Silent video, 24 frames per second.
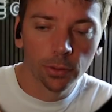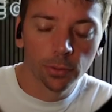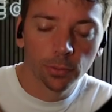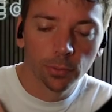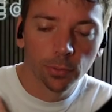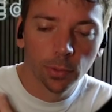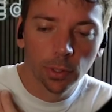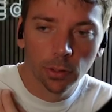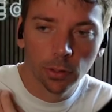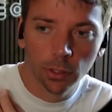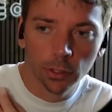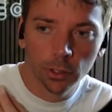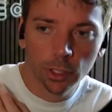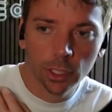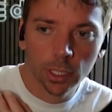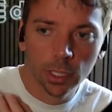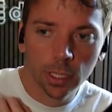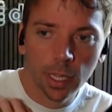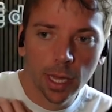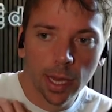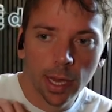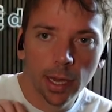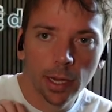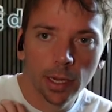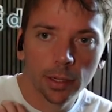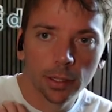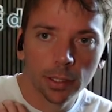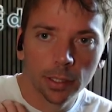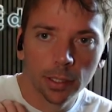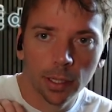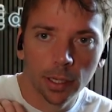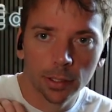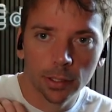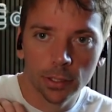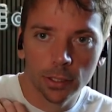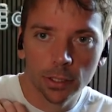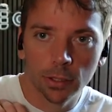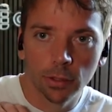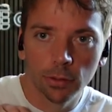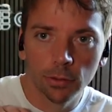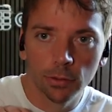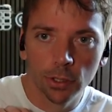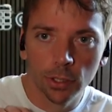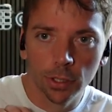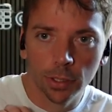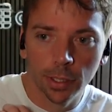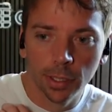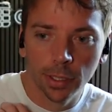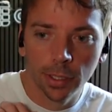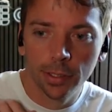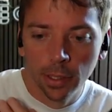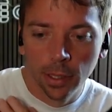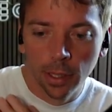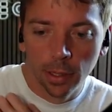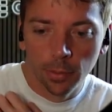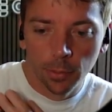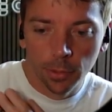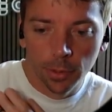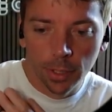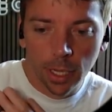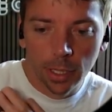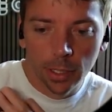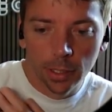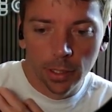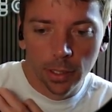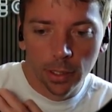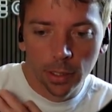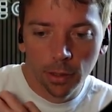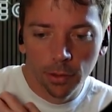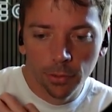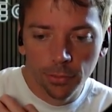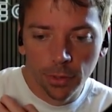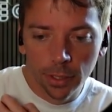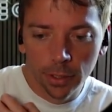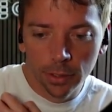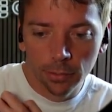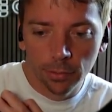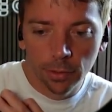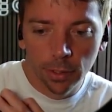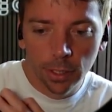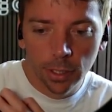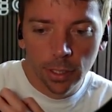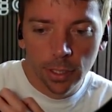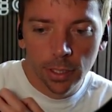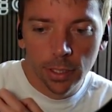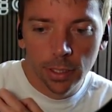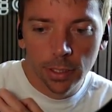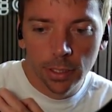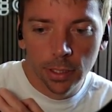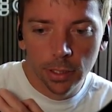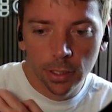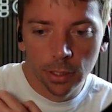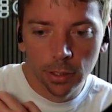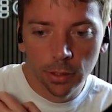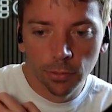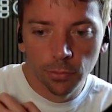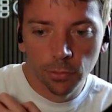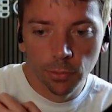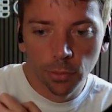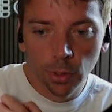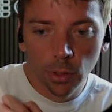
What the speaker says: we launched that at the start of July. What that effectively is if we go